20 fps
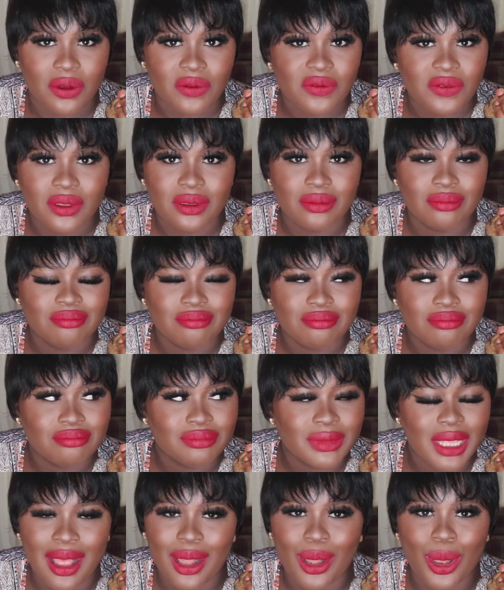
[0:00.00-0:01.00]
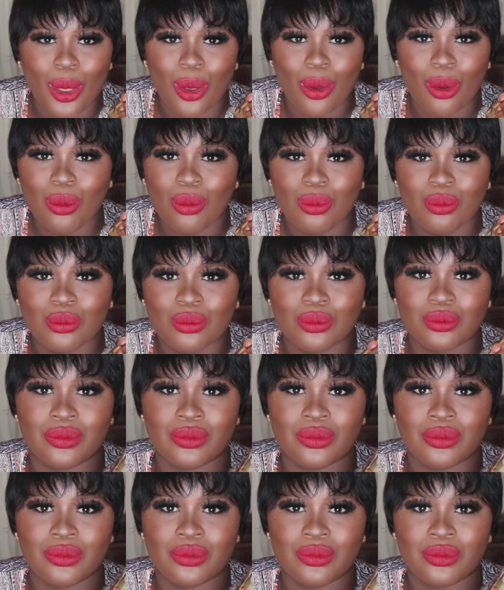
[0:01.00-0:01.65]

coffee? Hello.